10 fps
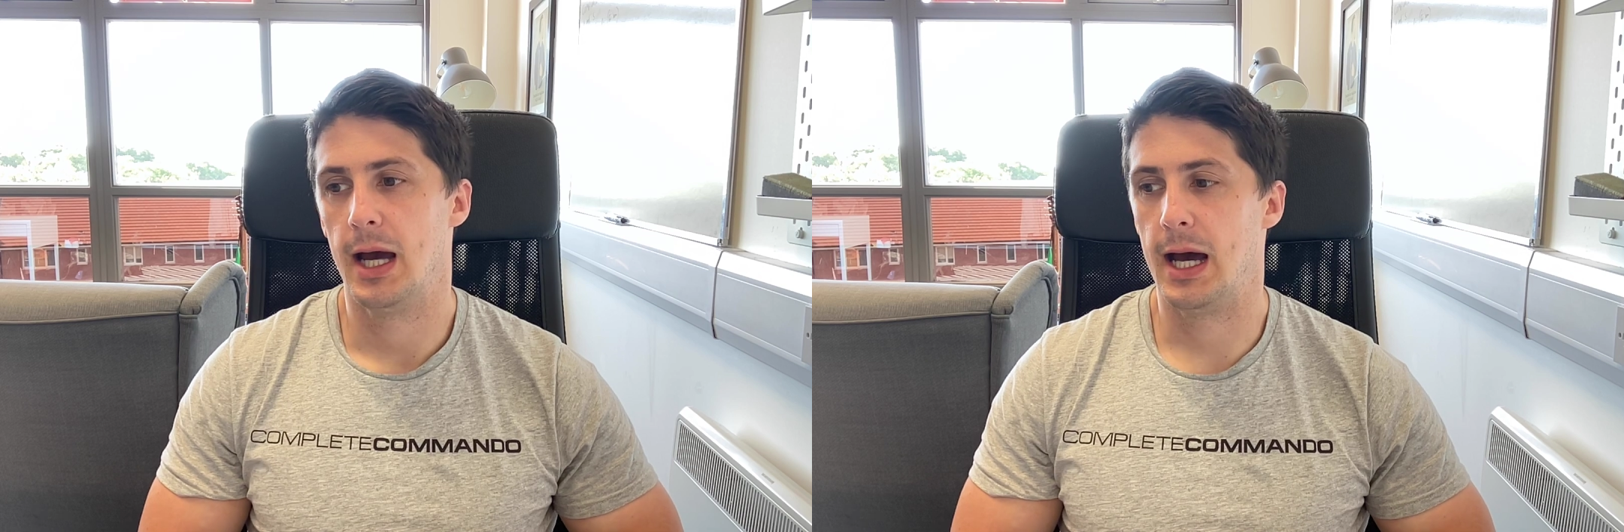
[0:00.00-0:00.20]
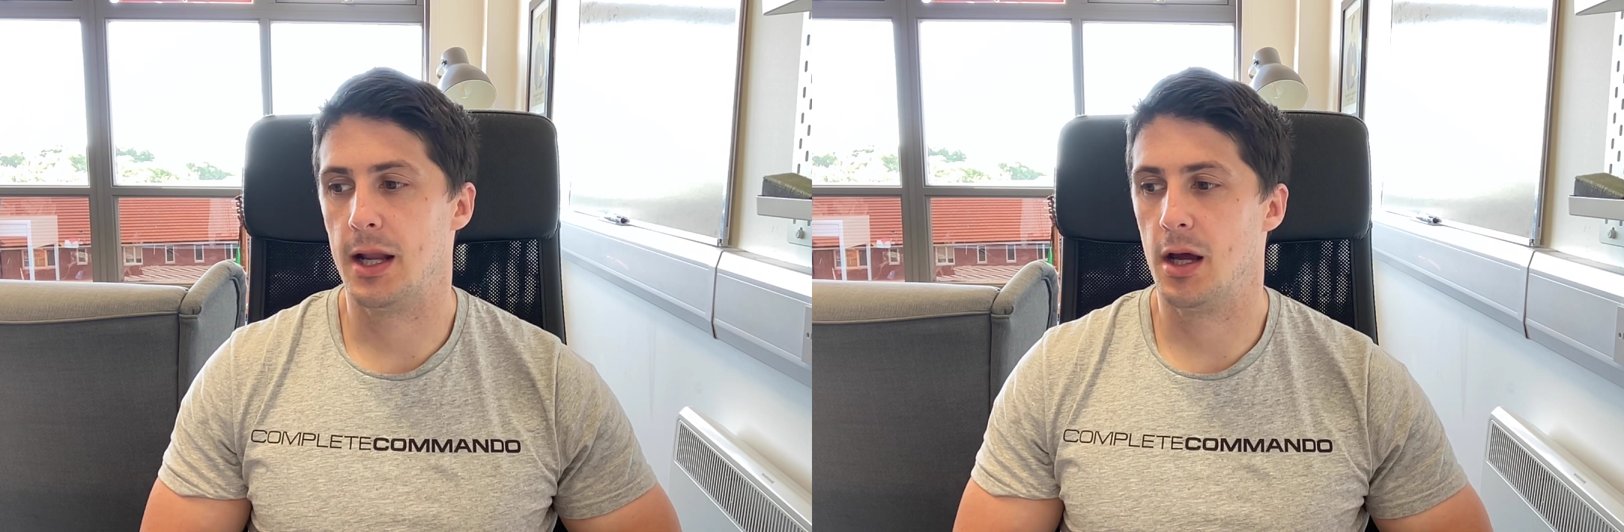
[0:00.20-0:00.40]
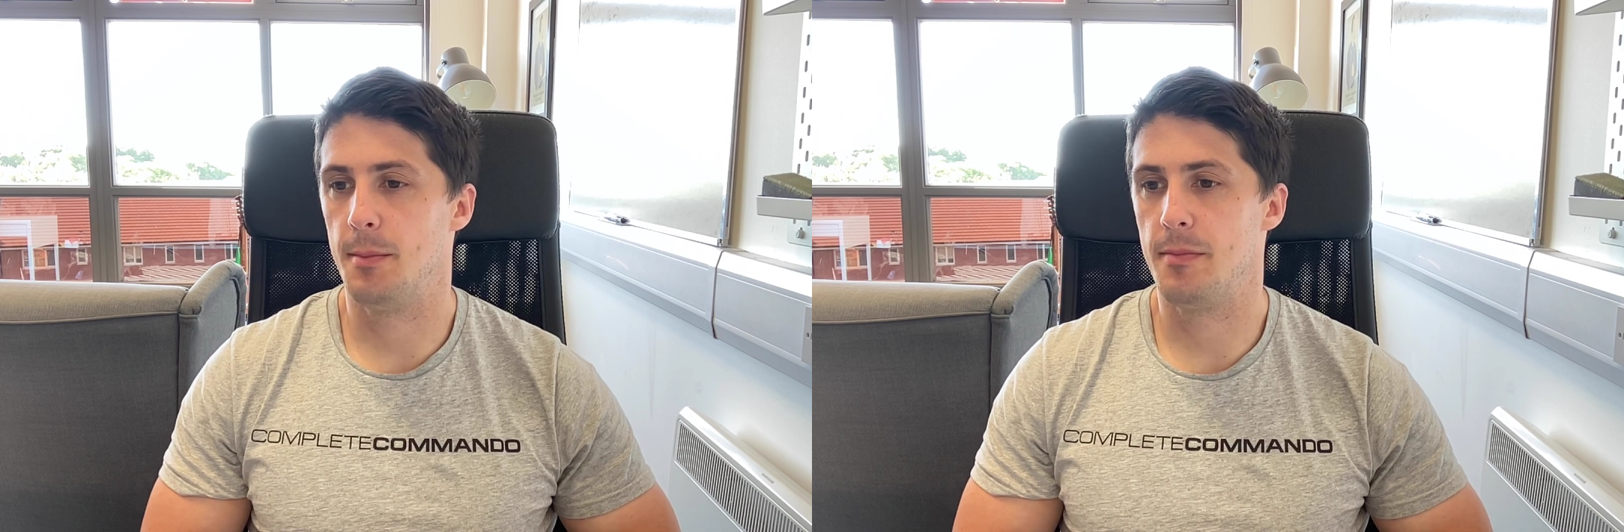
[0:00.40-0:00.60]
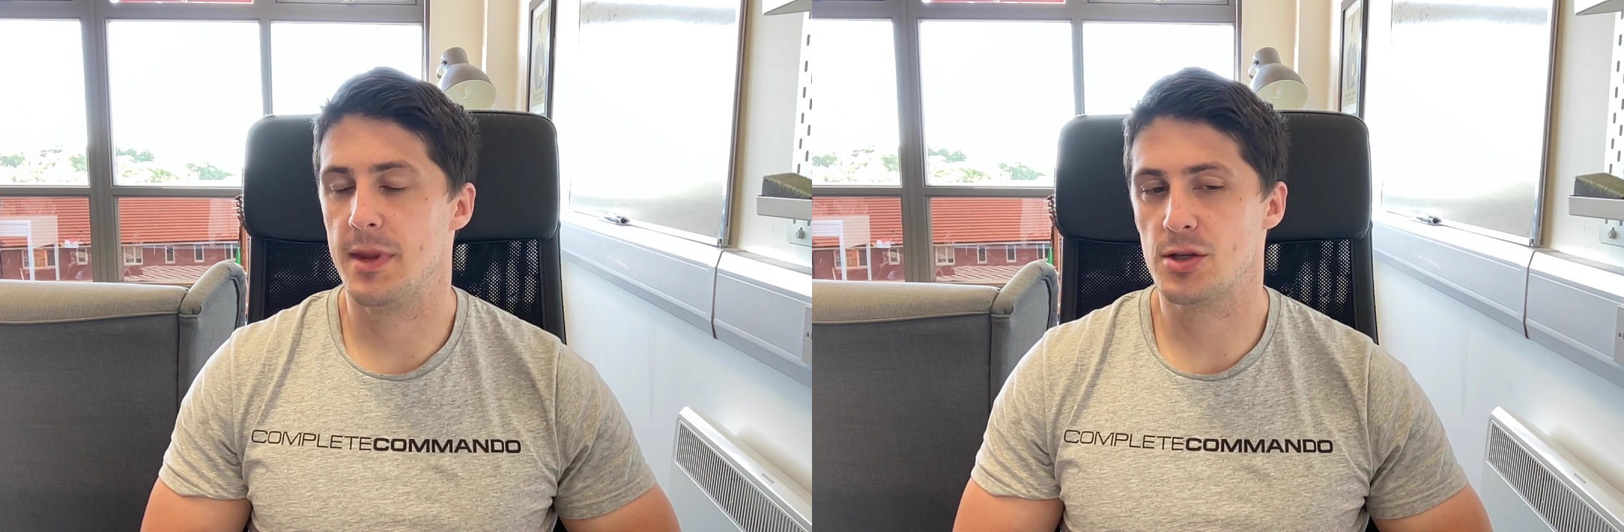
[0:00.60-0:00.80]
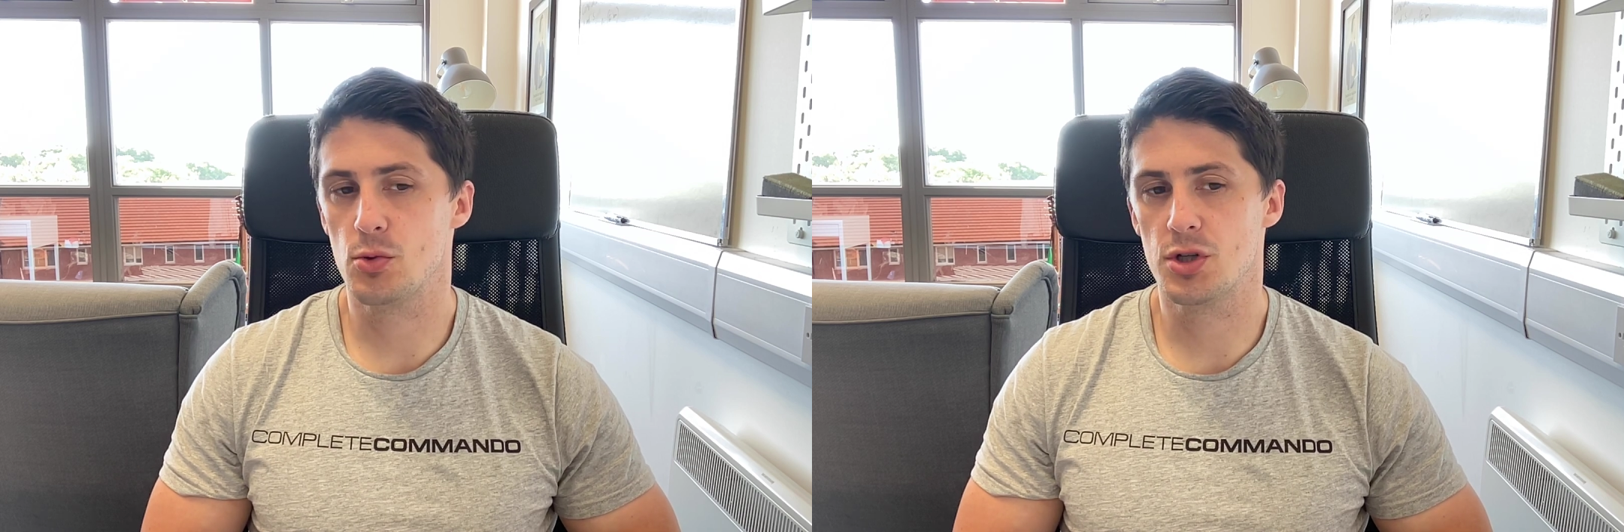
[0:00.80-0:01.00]
And
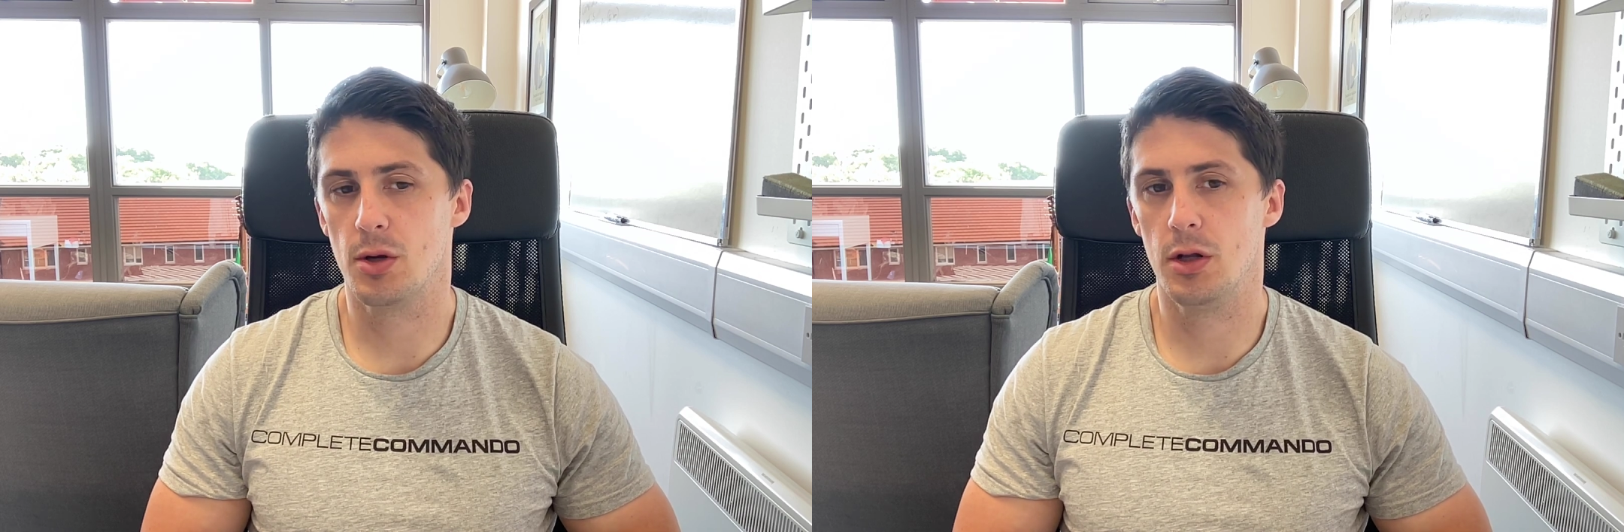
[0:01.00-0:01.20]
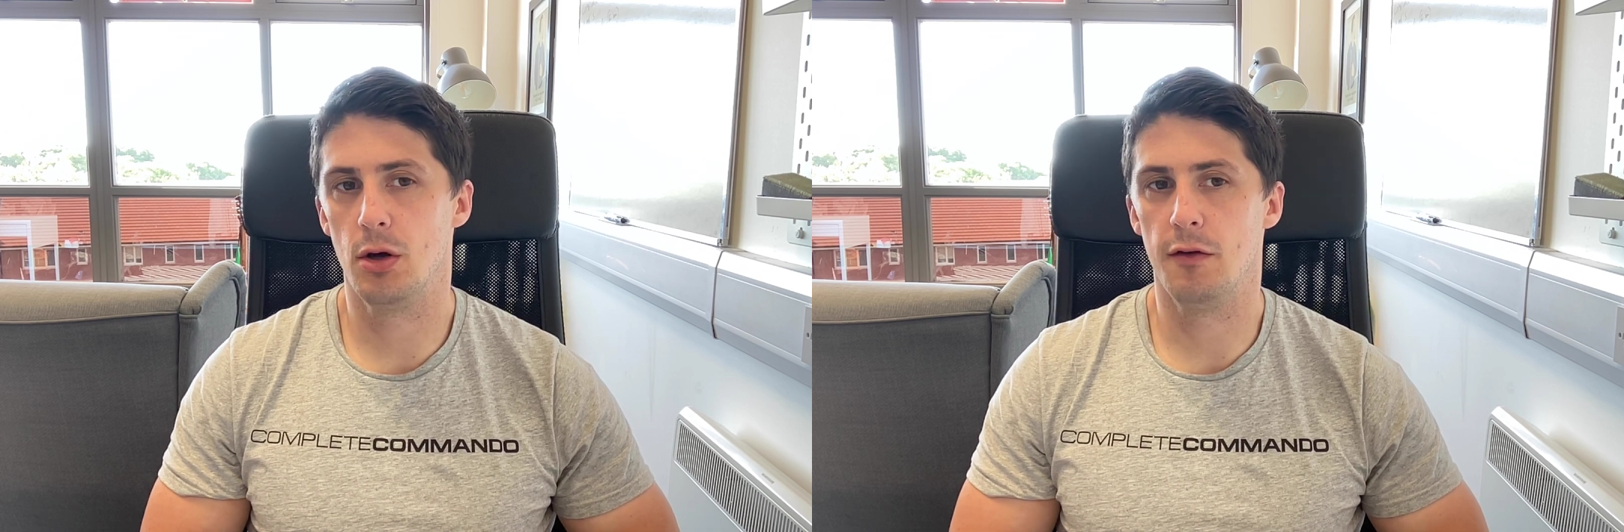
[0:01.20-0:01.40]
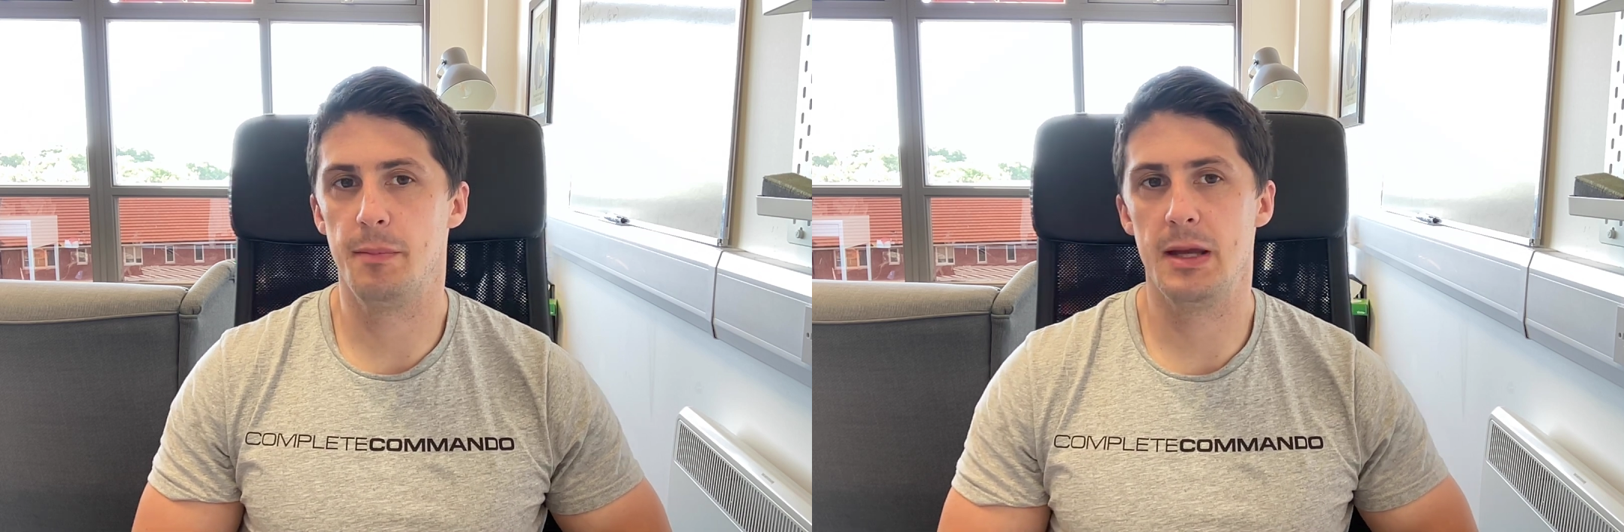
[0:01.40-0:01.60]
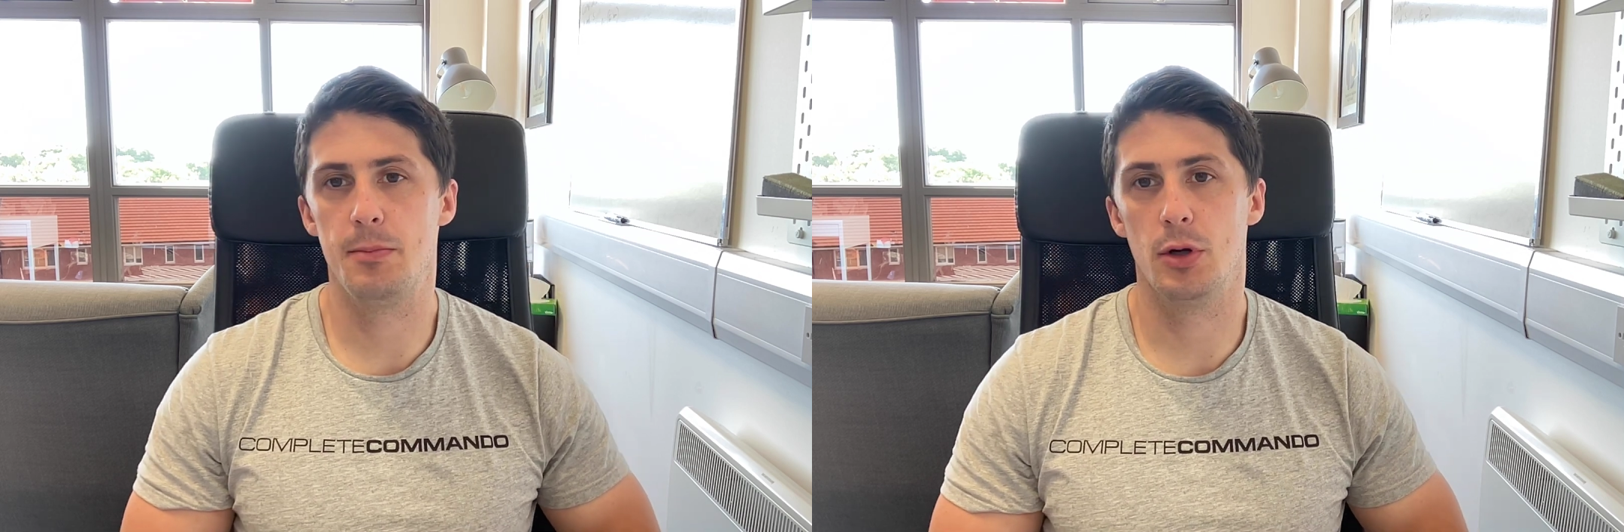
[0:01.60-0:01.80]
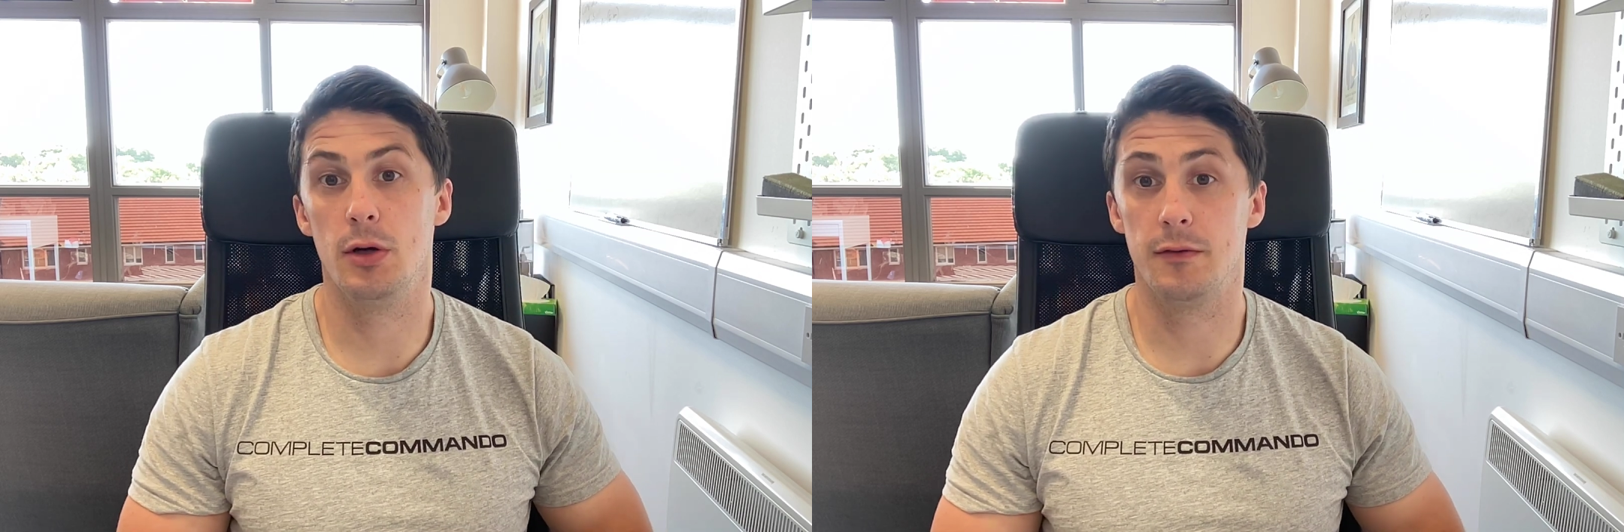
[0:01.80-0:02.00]
there's also a lot of
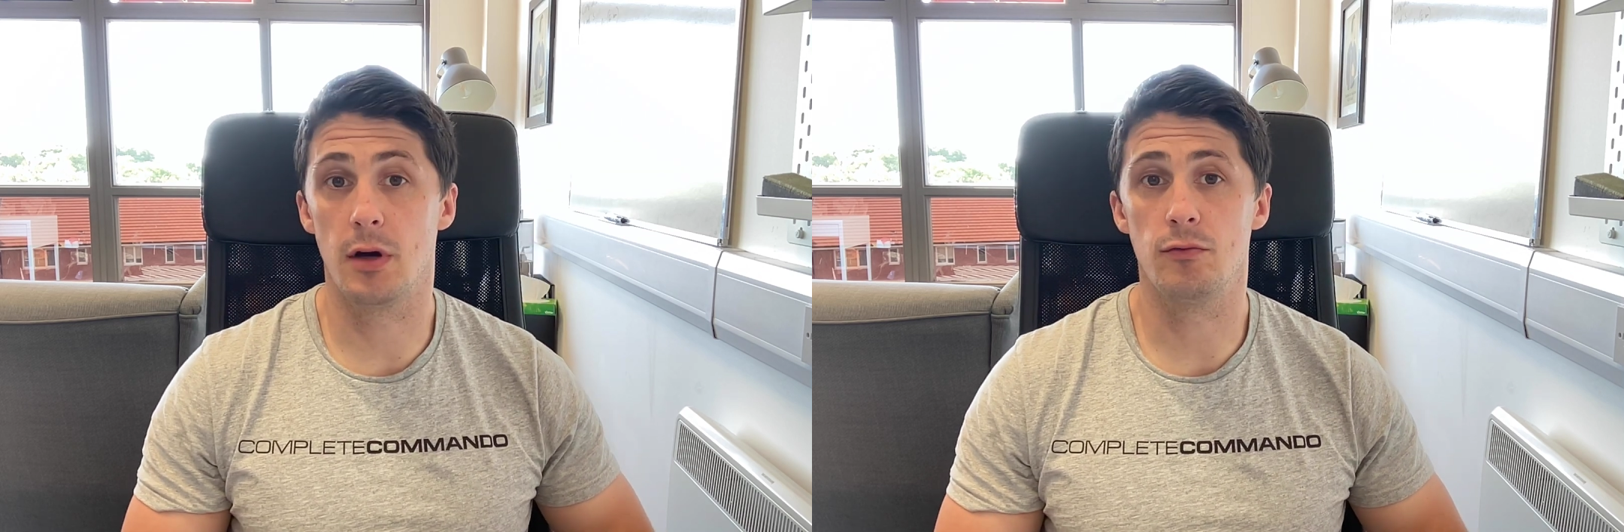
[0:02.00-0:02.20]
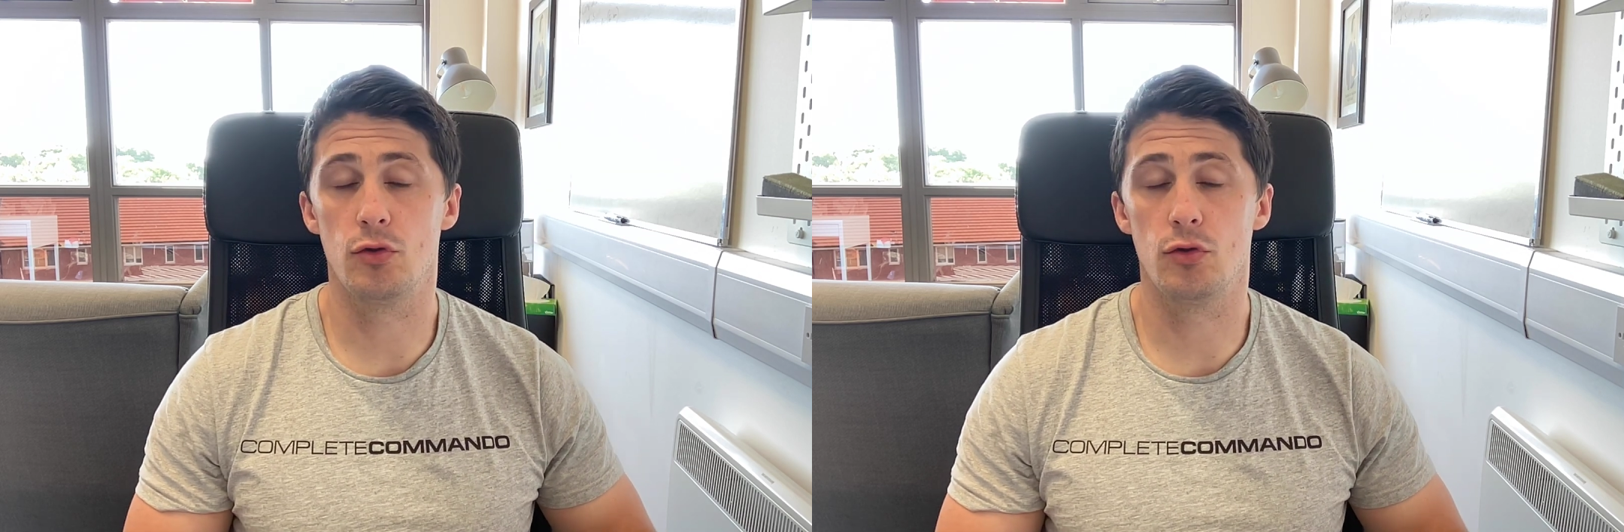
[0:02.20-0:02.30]
people who have done